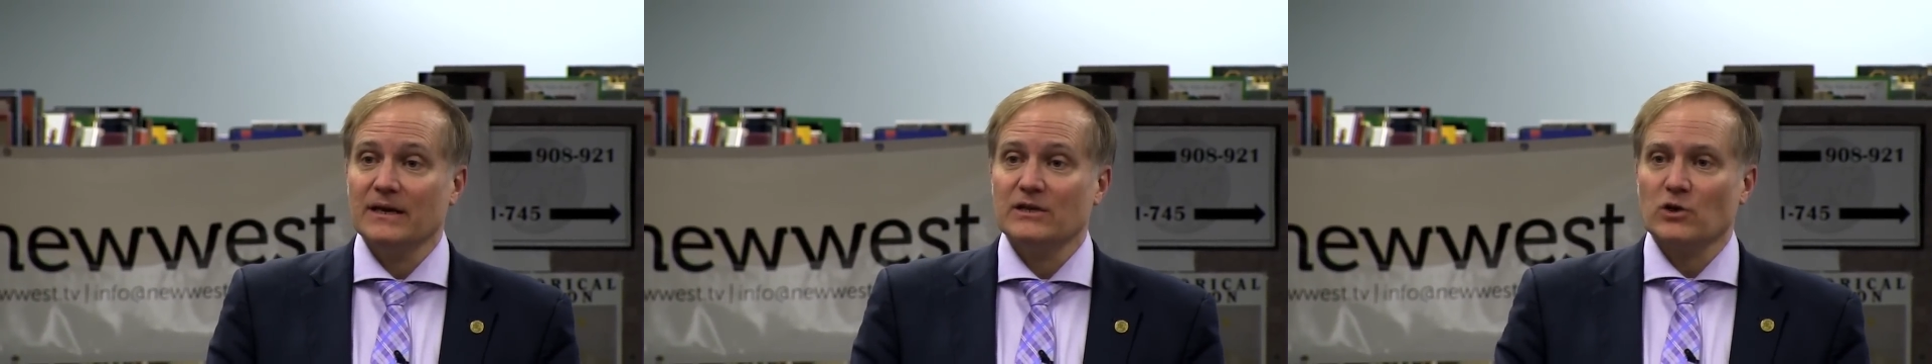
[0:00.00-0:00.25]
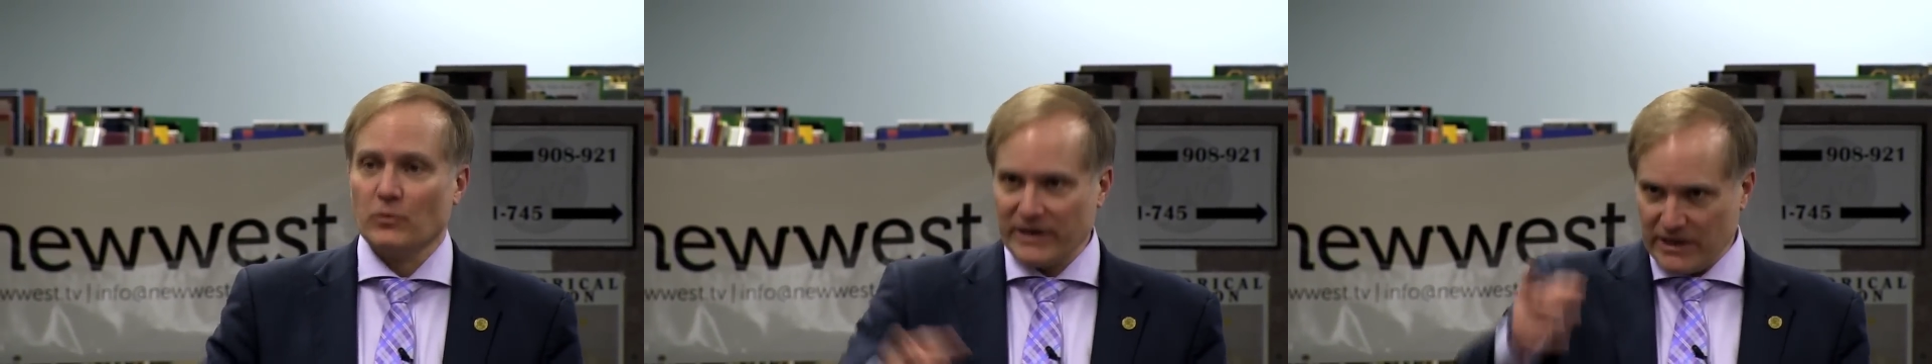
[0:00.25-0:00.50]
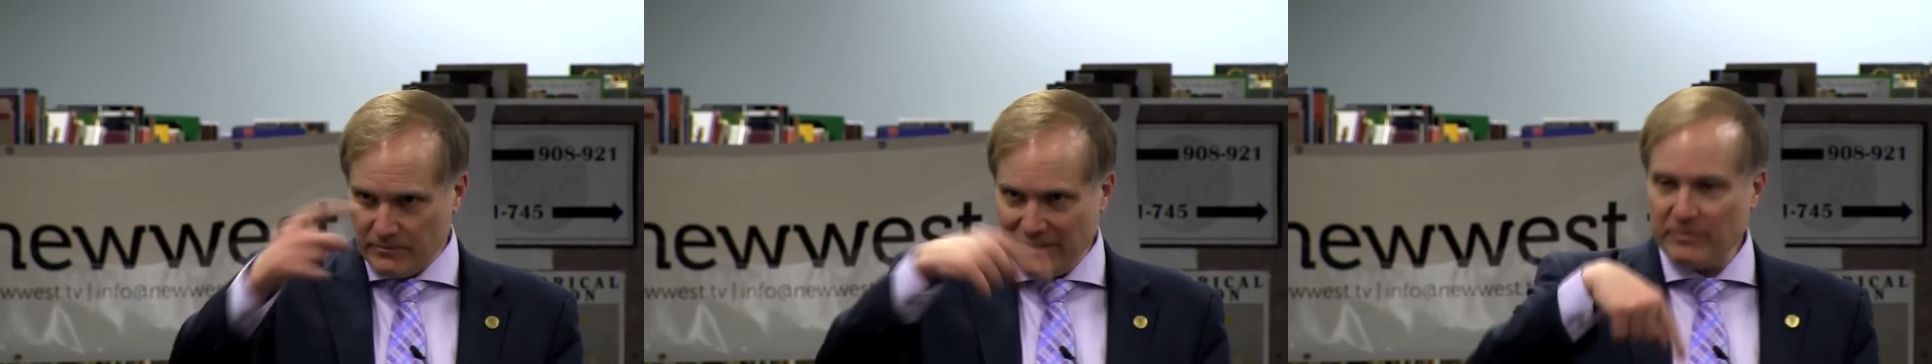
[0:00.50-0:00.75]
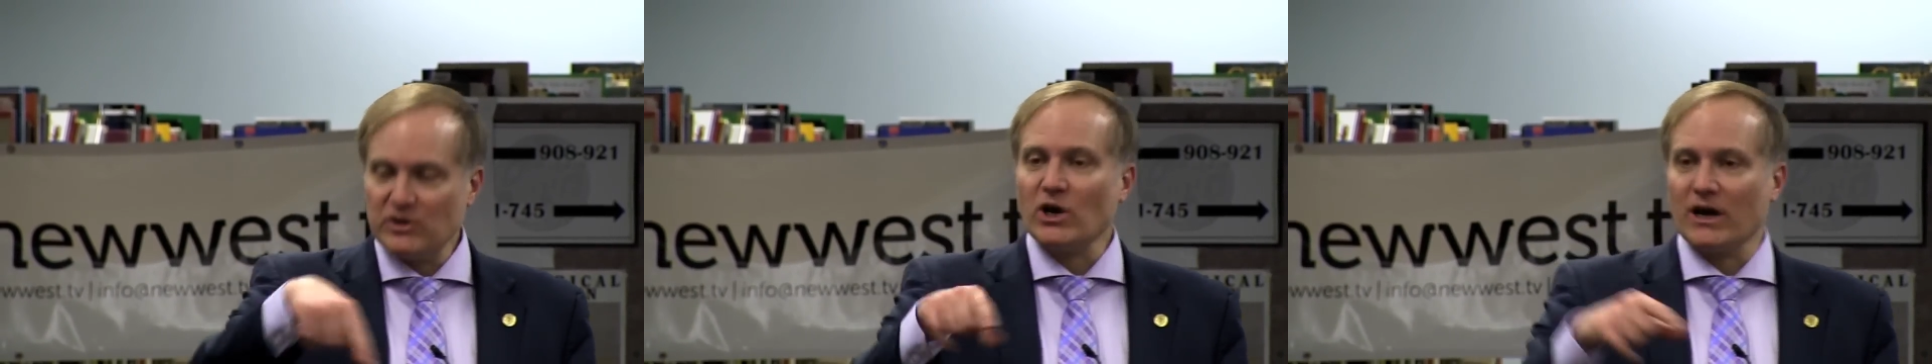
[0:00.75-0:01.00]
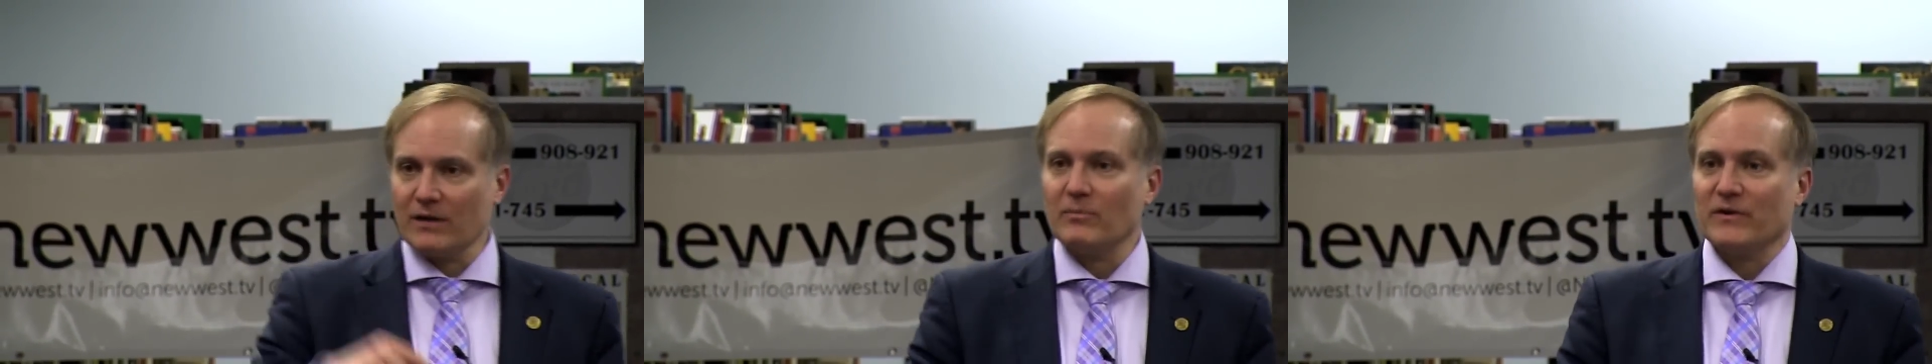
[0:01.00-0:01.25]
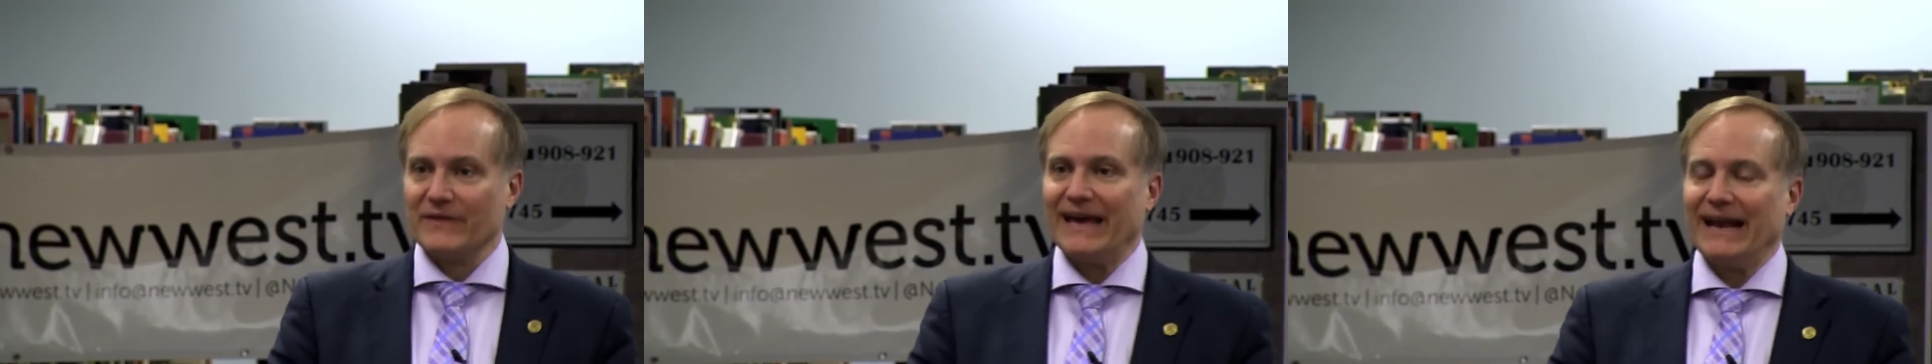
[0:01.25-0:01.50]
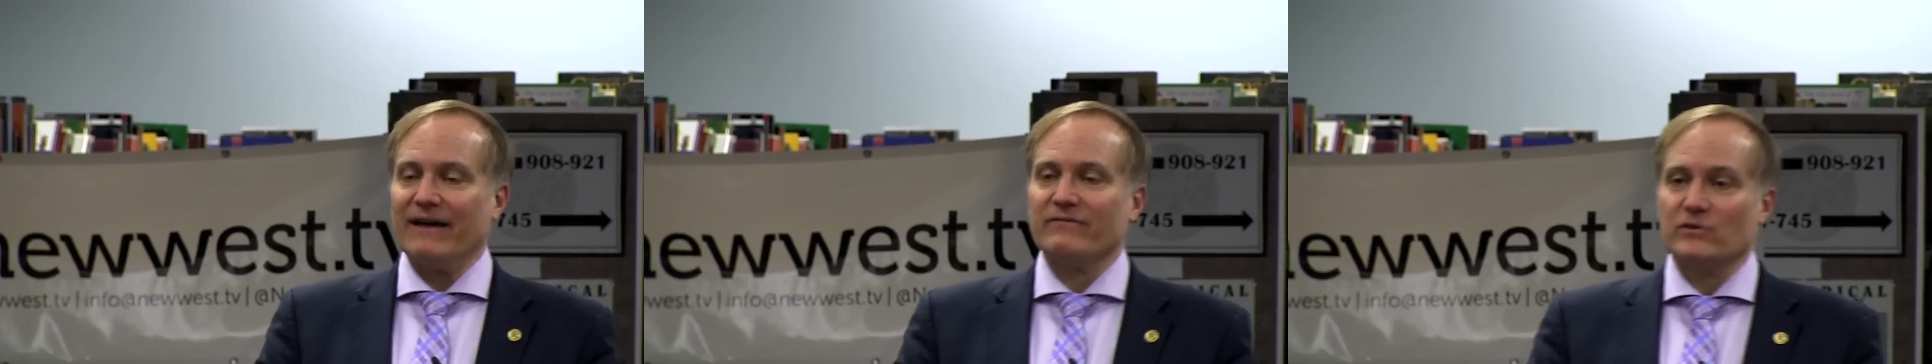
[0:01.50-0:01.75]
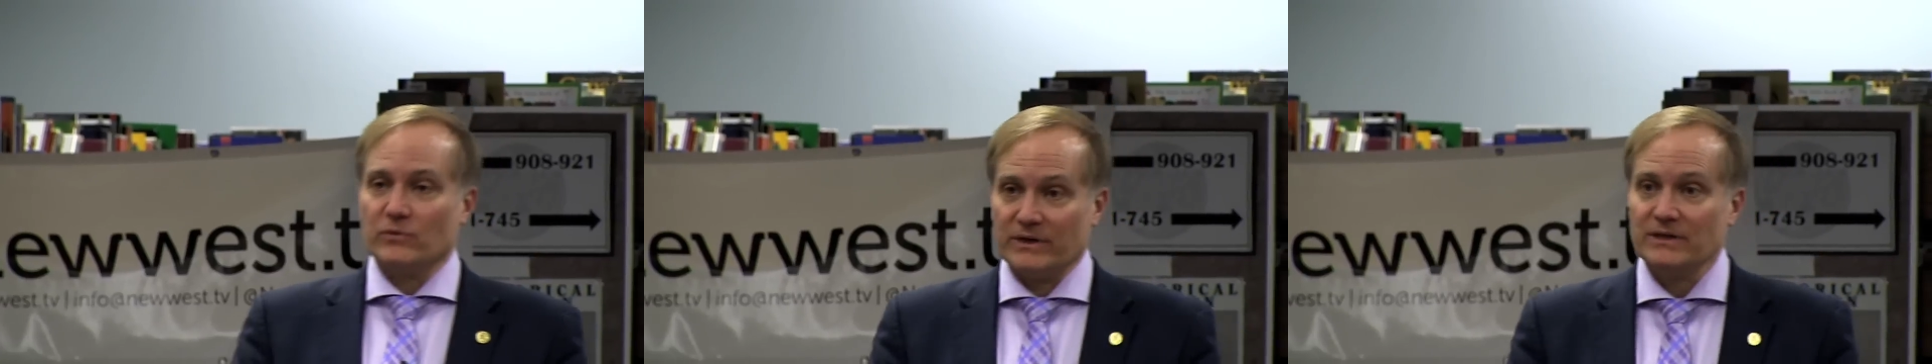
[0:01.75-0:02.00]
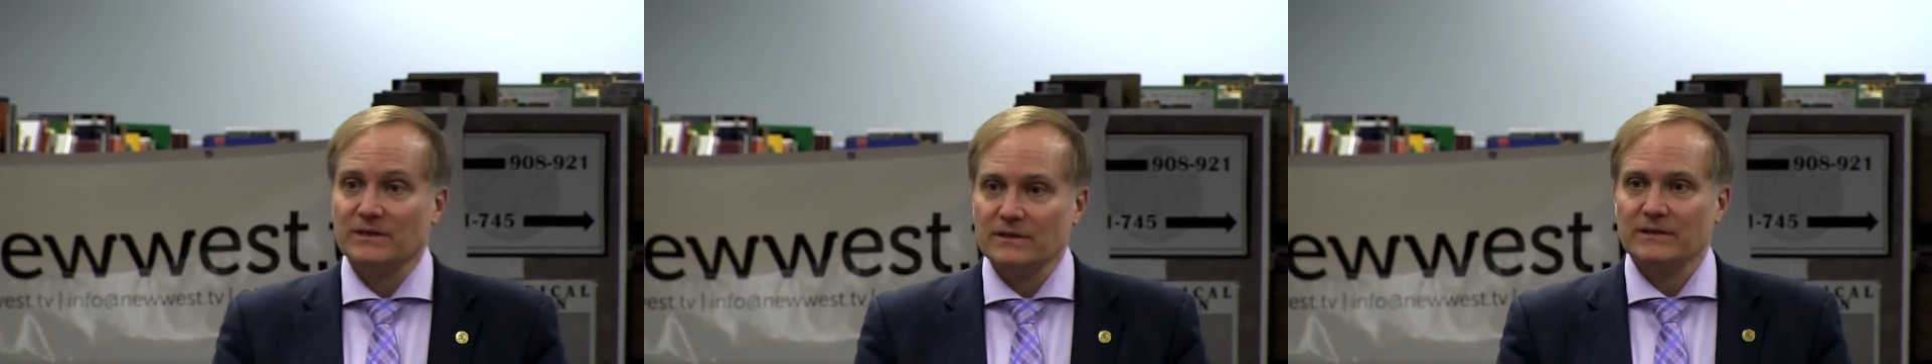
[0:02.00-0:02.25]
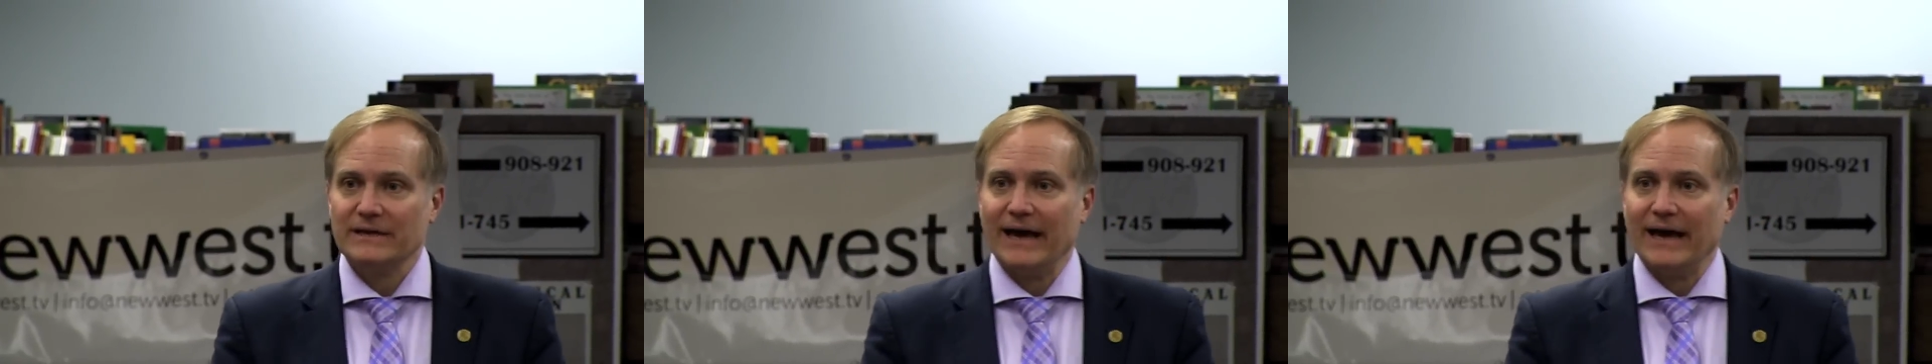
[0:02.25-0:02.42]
So we can maybe talk about that afterwards.